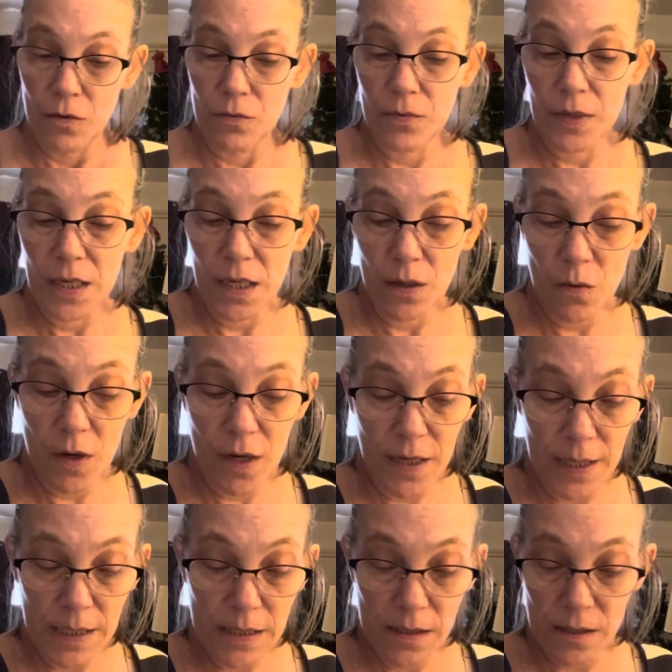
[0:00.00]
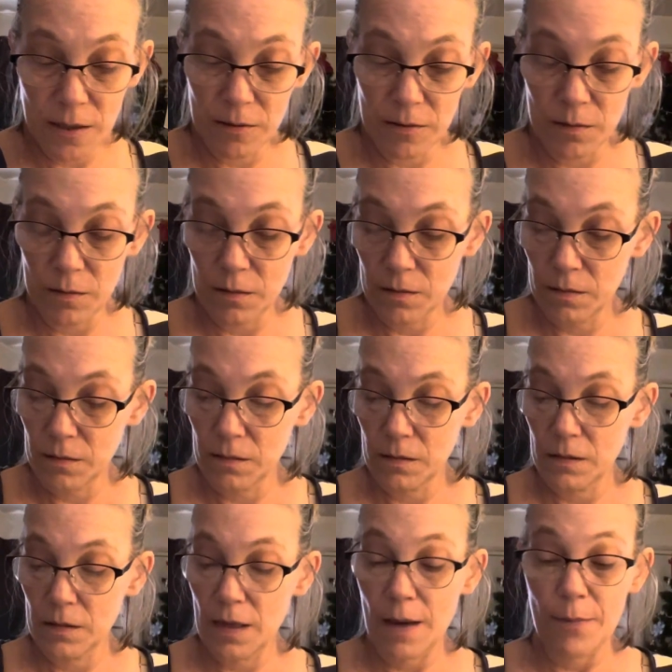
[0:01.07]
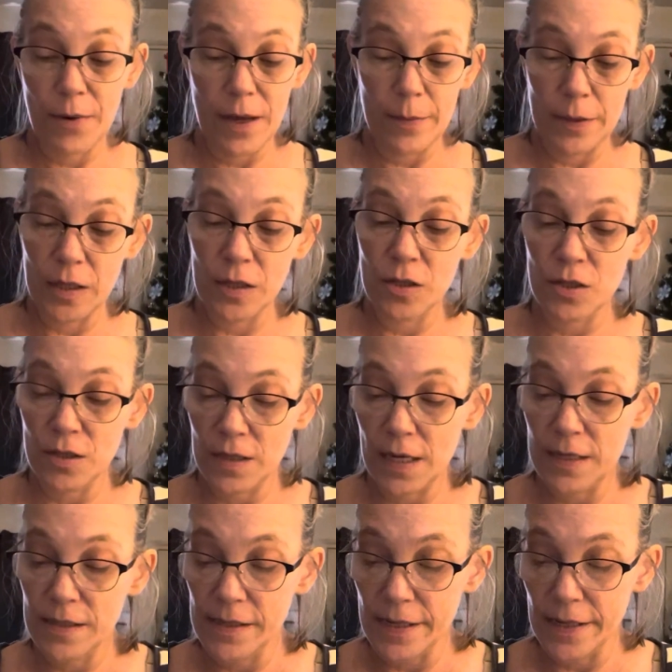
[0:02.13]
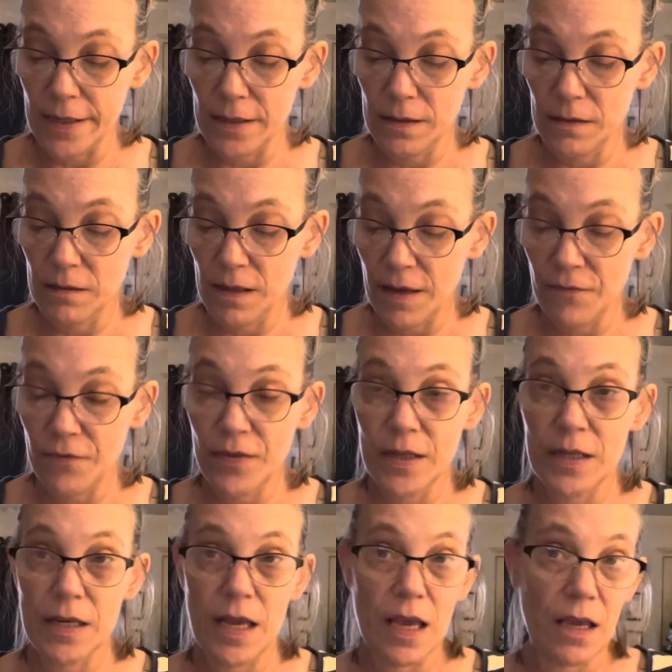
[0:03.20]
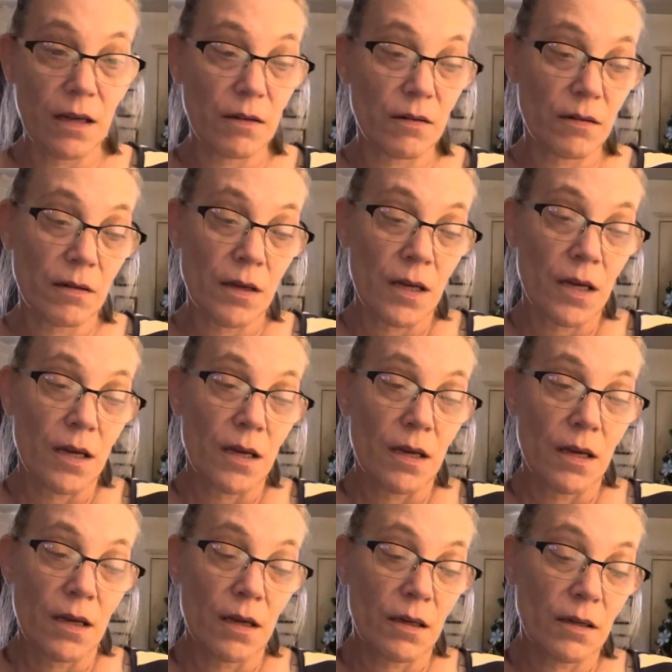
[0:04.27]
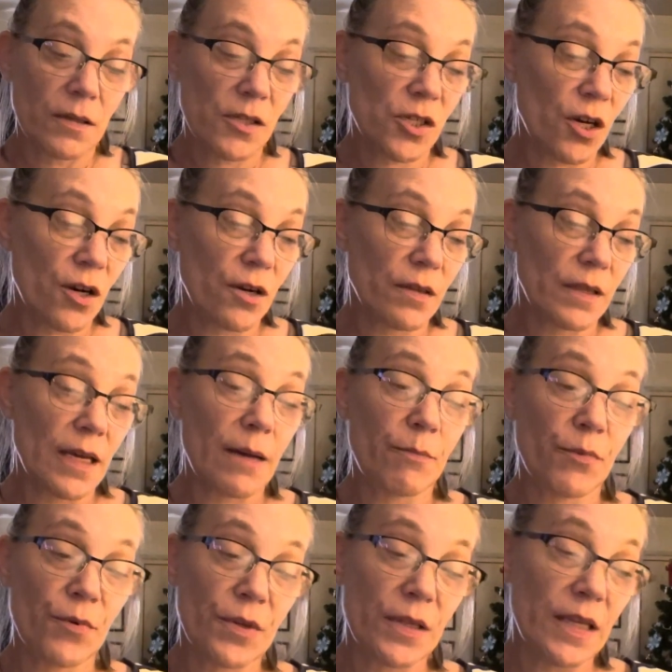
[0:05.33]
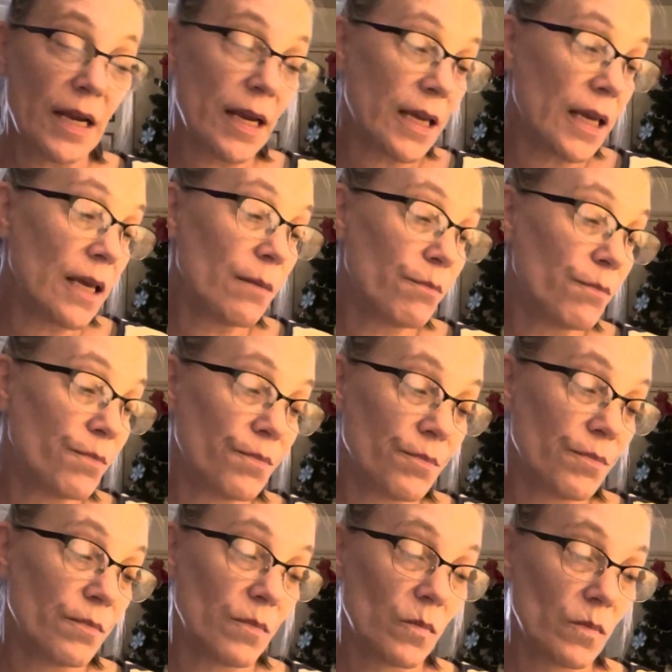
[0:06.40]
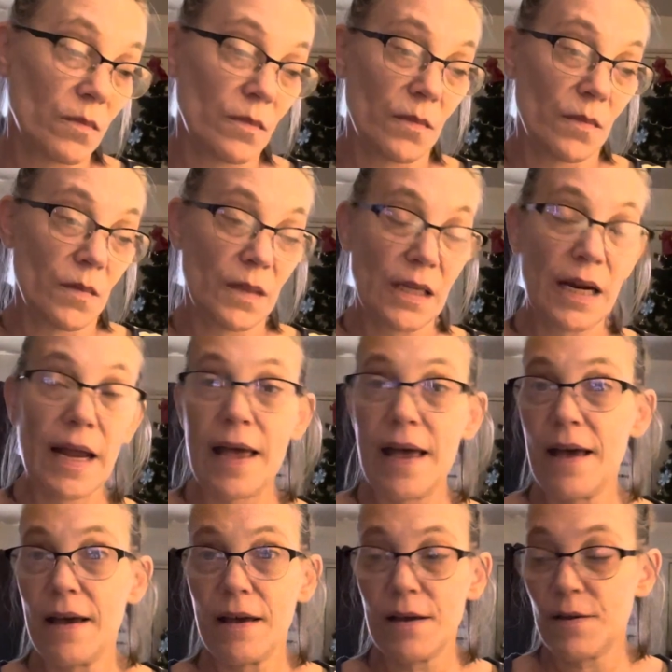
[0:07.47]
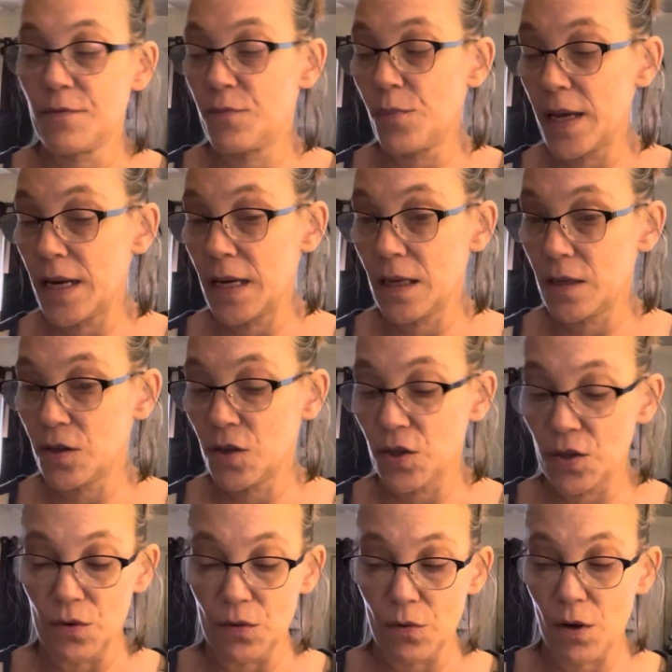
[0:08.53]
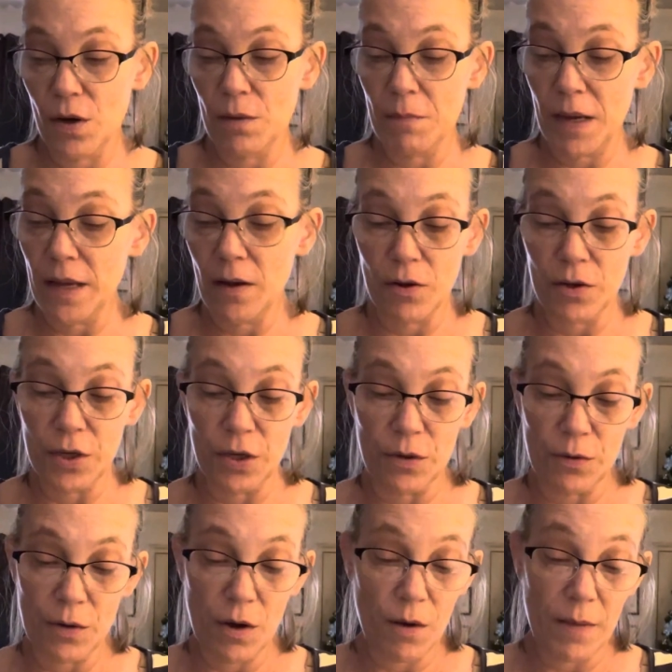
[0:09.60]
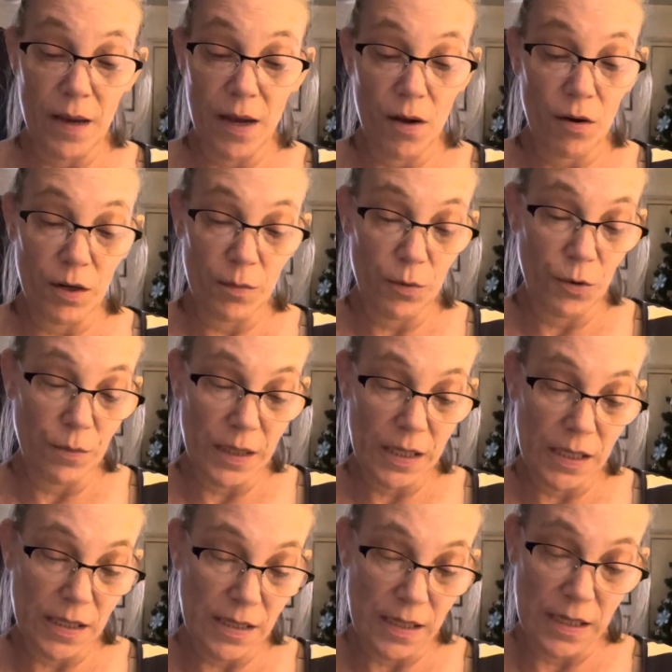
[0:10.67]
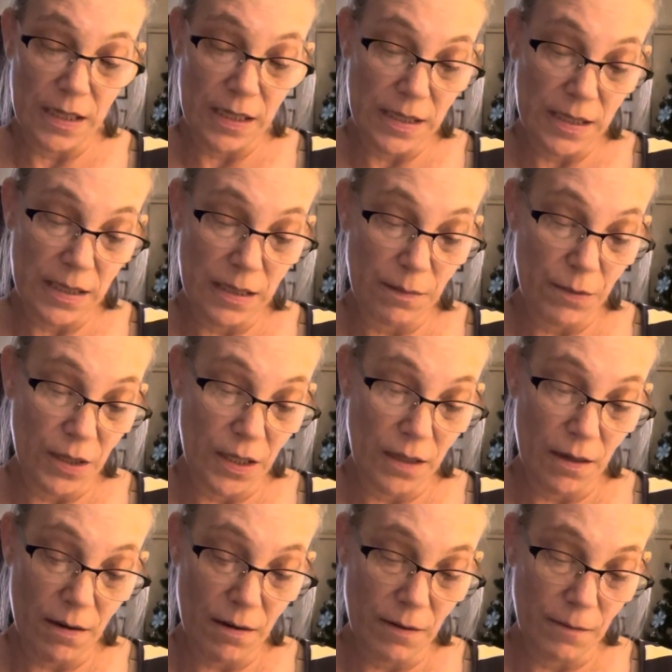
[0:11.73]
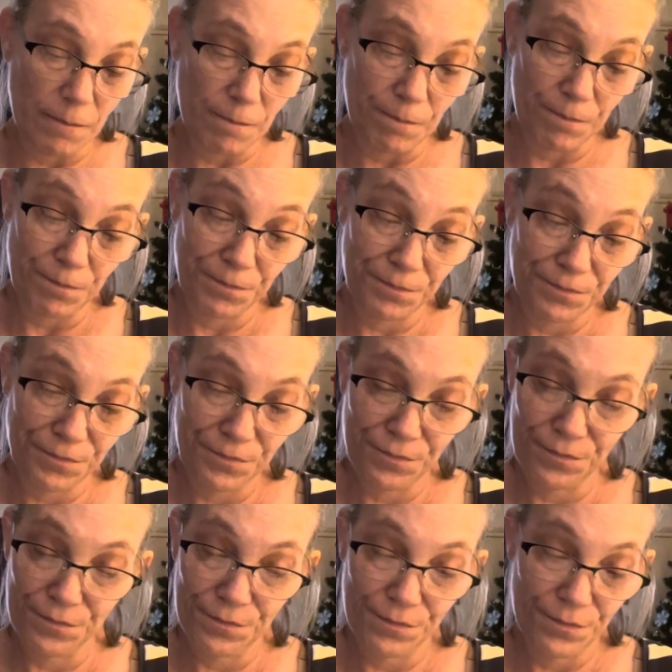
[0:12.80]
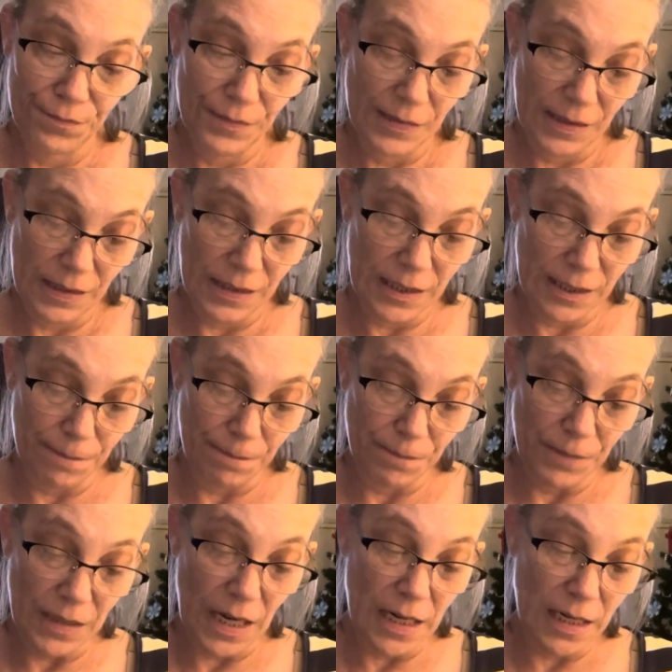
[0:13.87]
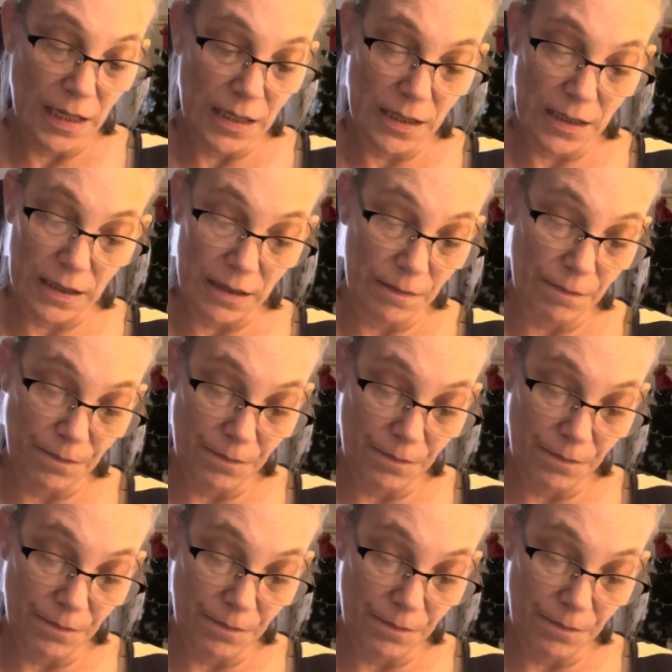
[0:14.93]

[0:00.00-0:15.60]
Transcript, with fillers: reading wise, I'm probably going to do that today and finish and start that book that I keep that I have waiting in queue on my audio on my Audible because it needs to be um yeah, I need to